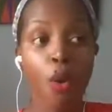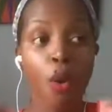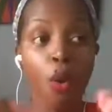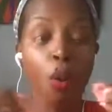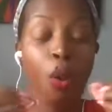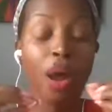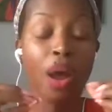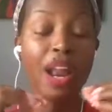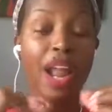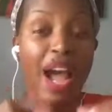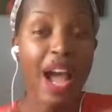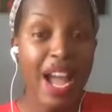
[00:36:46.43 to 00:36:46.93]

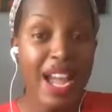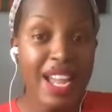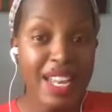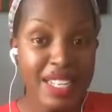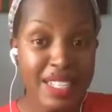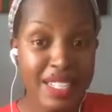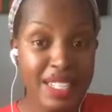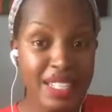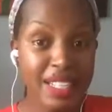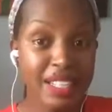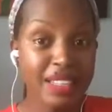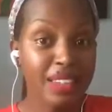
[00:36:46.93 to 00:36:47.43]
what I
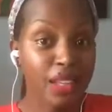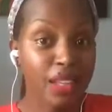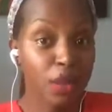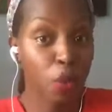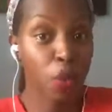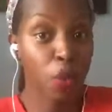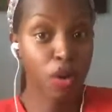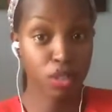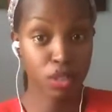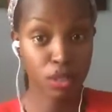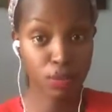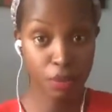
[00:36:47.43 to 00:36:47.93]
did that
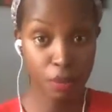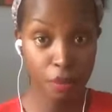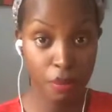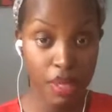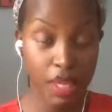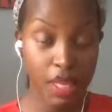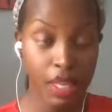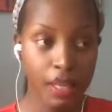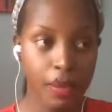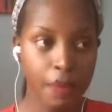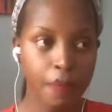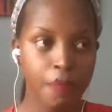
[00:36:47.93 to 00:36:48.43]
works for
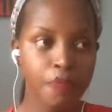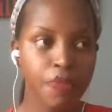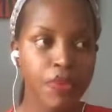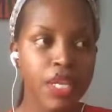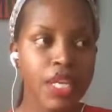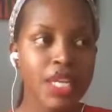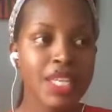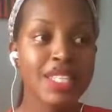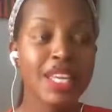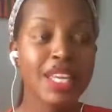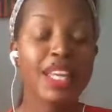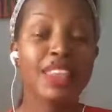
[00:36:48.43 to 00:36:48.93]
me
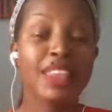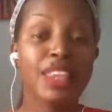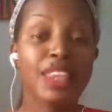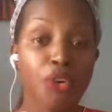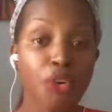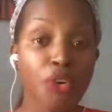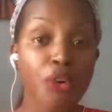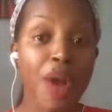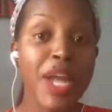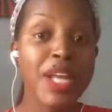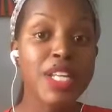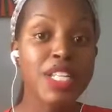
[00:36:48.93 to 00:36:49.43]
is get the
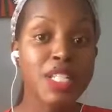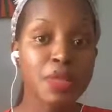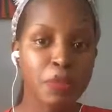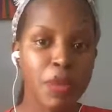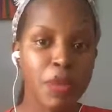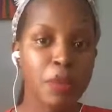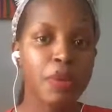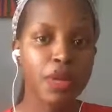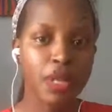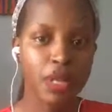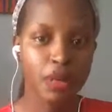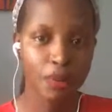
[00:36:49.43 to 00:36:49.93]
right
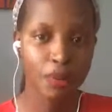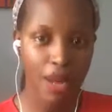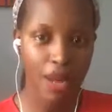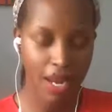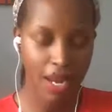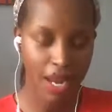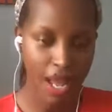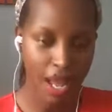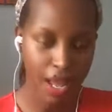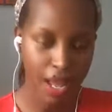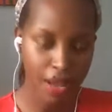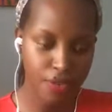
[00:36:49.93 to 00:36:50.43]
people in my
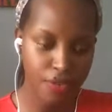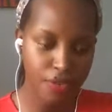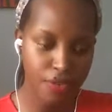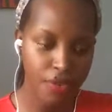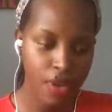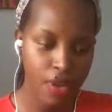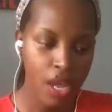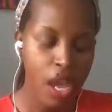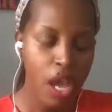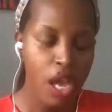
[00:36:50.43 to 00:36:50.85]
life.